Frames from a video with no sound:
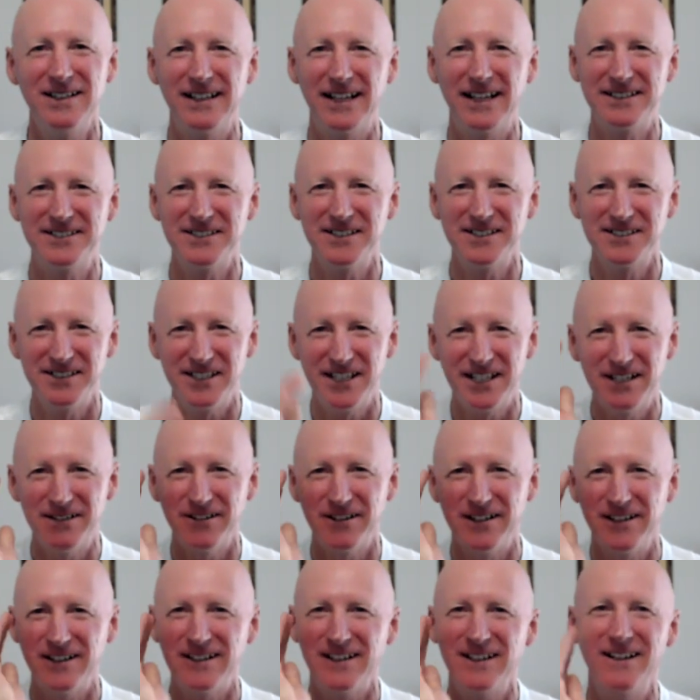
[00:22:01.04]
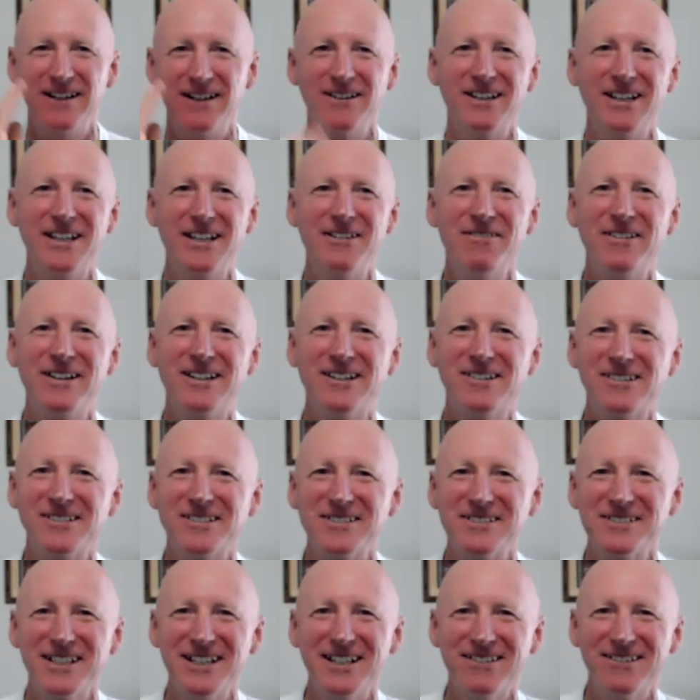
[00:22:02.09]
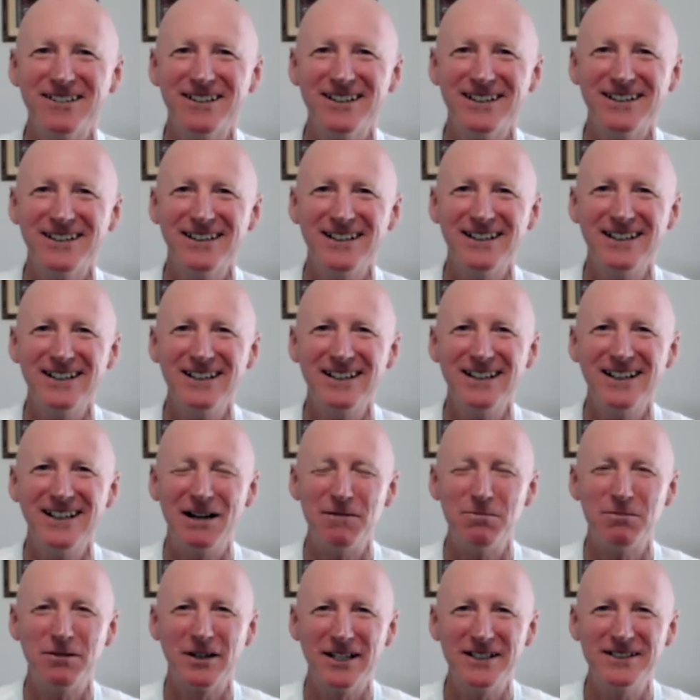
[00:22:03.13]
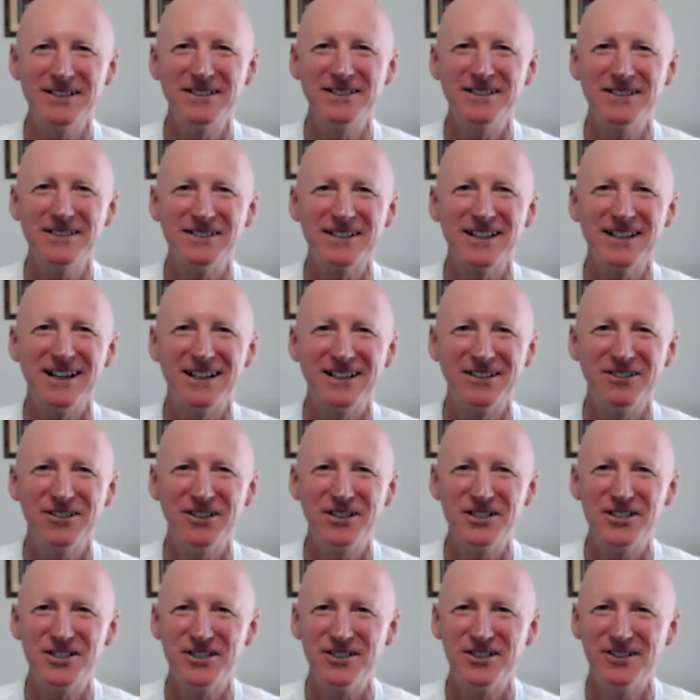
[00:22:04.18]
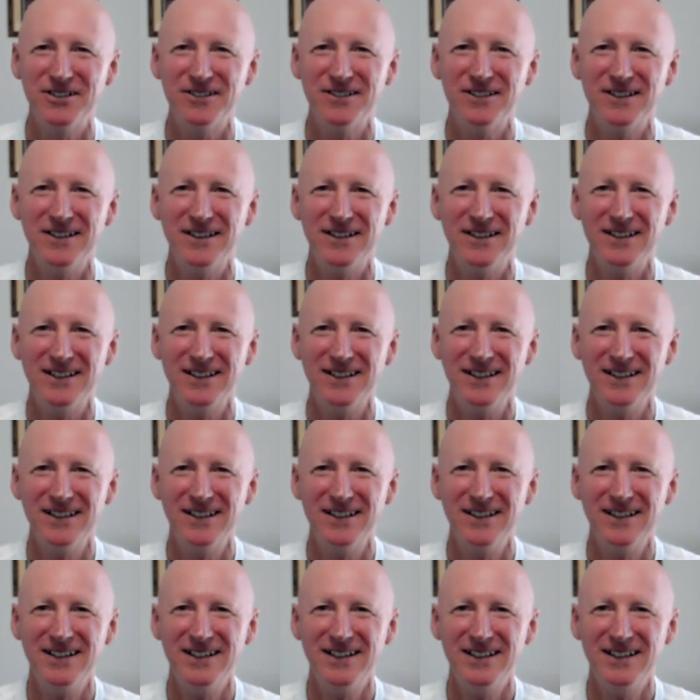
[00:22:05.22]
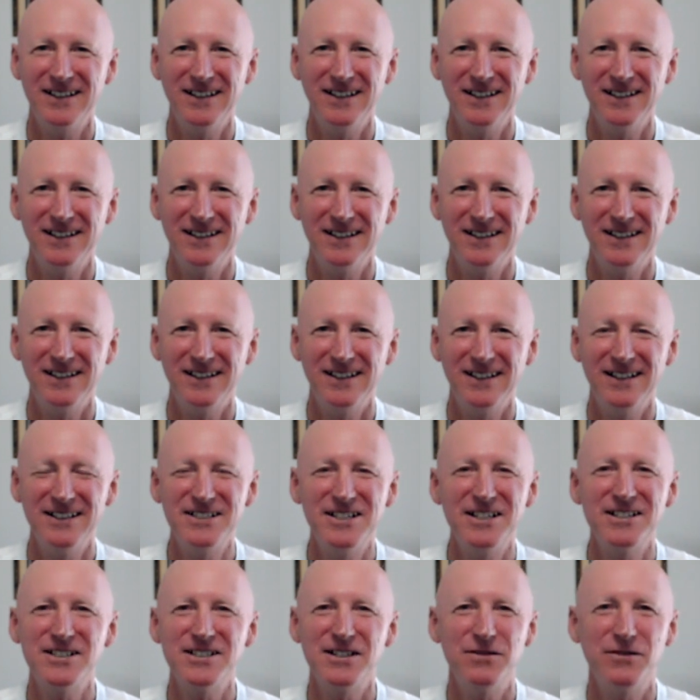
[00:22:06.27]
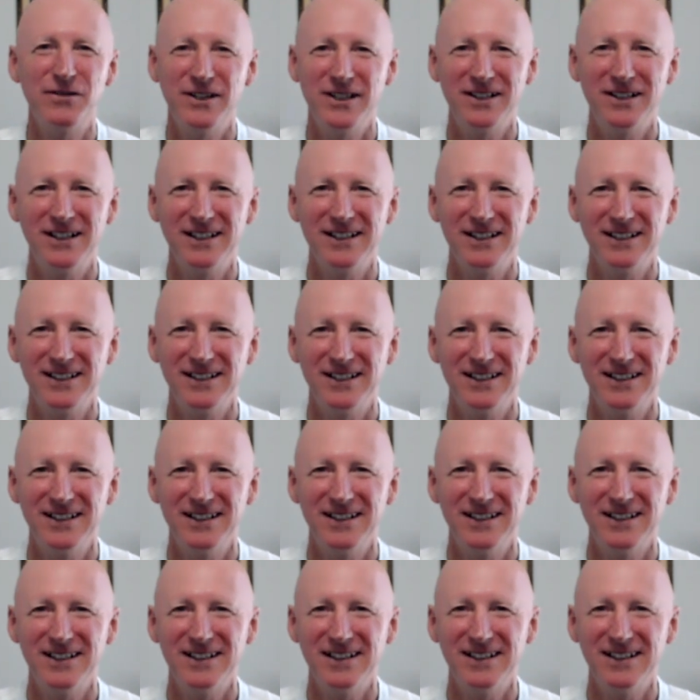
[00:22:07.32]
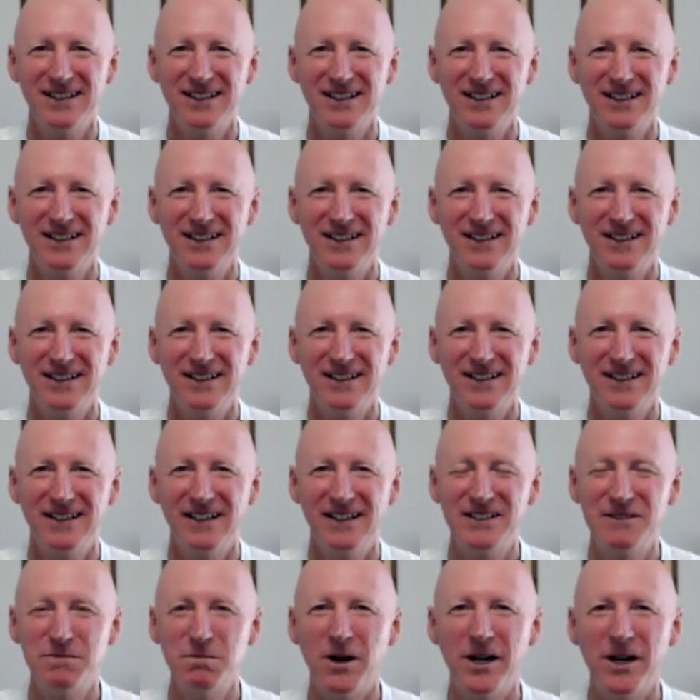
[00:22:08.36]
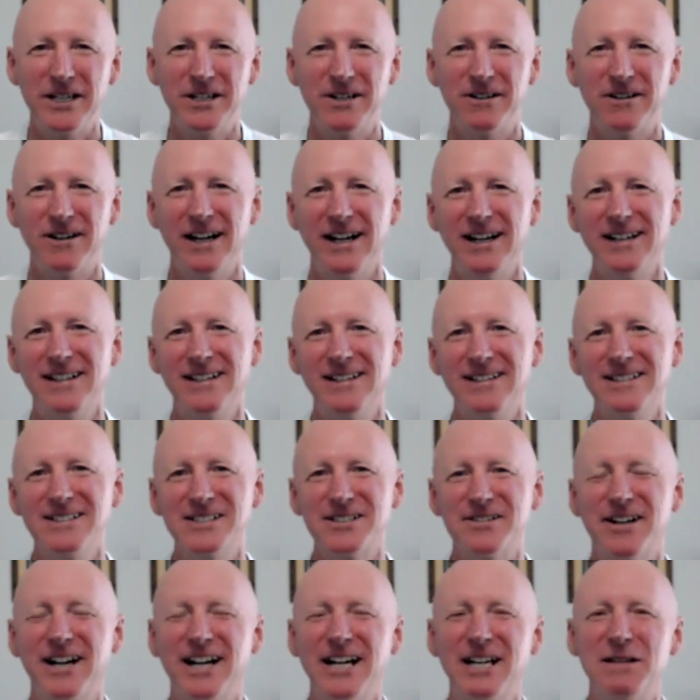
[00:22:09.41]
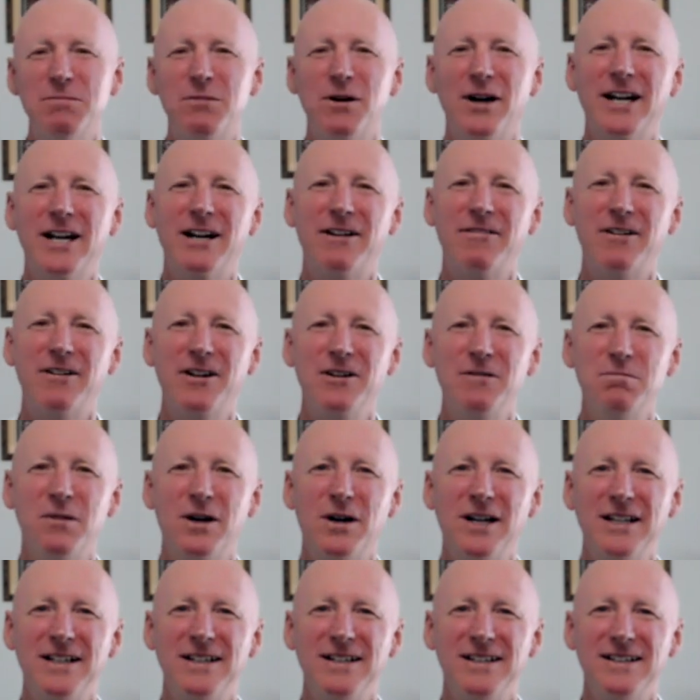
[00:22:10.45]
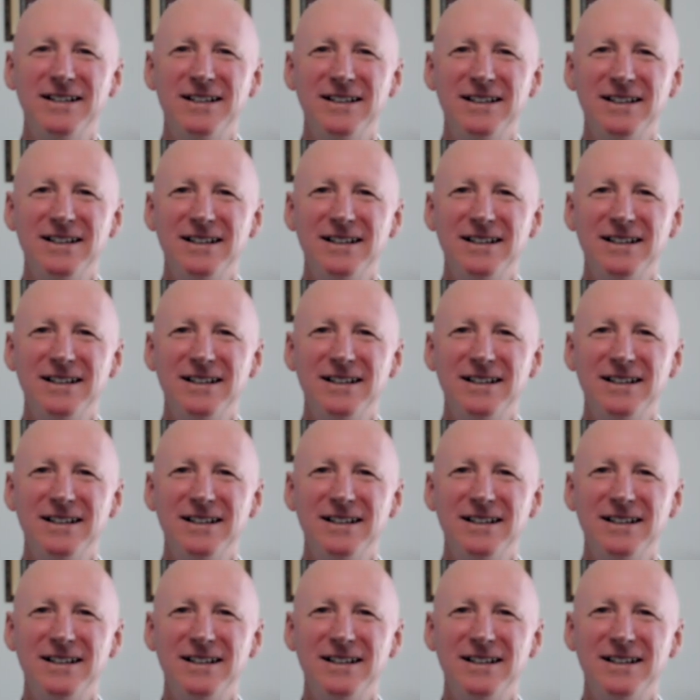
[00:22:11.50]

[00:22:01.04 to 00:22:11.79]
That's the secret. I'll let you in on a secret. Unpleasantness can't hurt you. Yeah. It's just a feeling. It's mind created. It's created by our own mind.